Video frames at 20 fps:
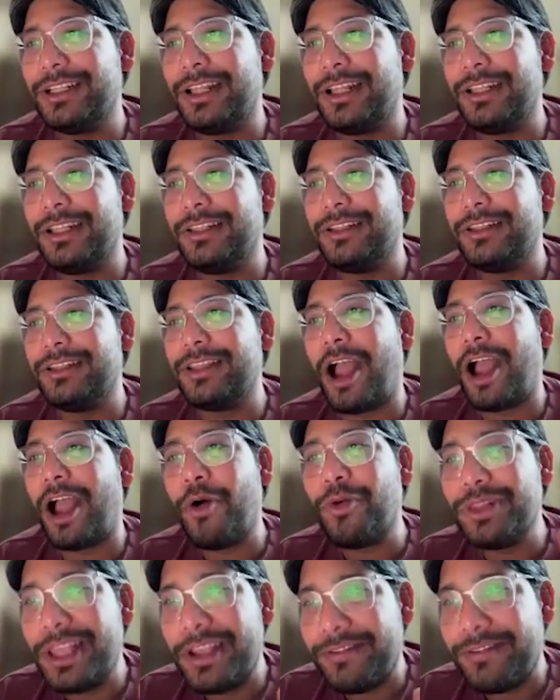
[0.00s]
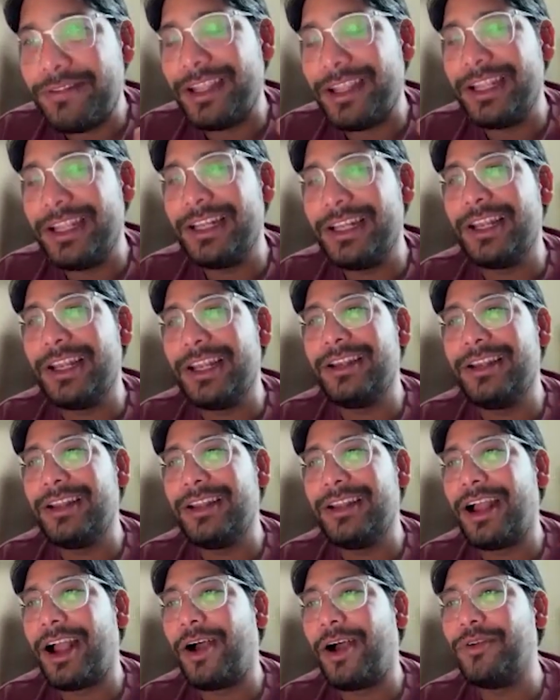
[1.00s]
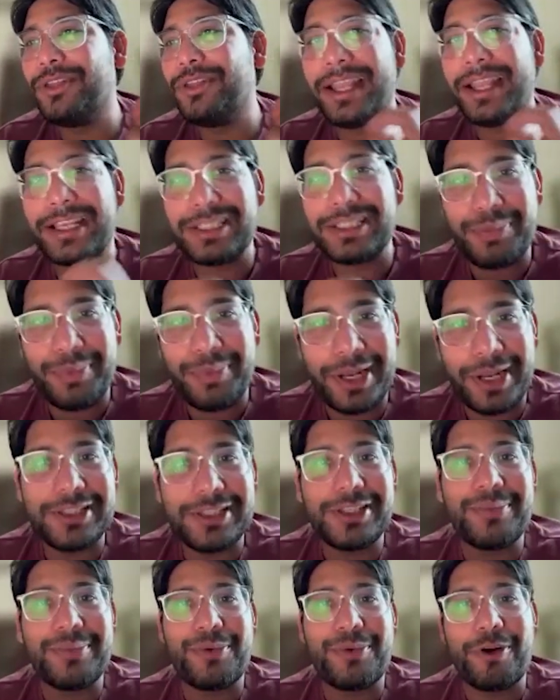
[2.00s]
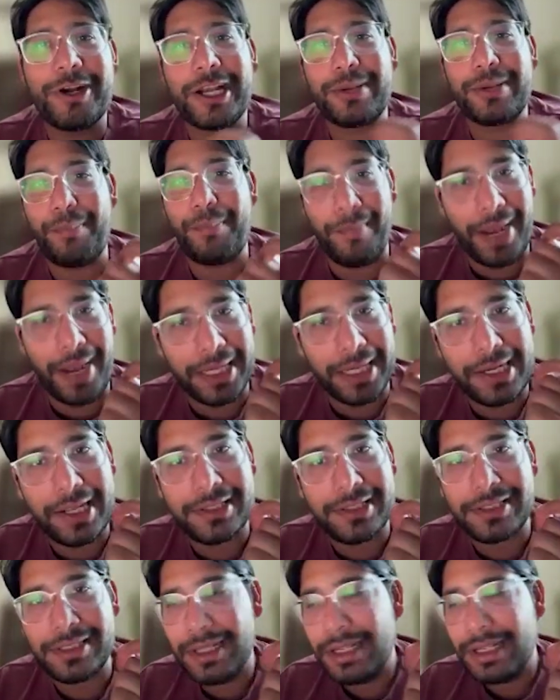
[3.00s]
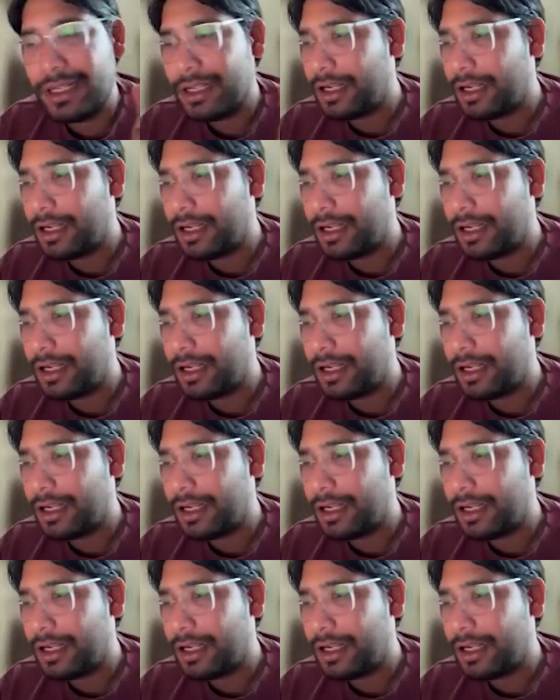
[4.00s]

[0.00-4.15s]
eh, how they feel, how they experience the product matters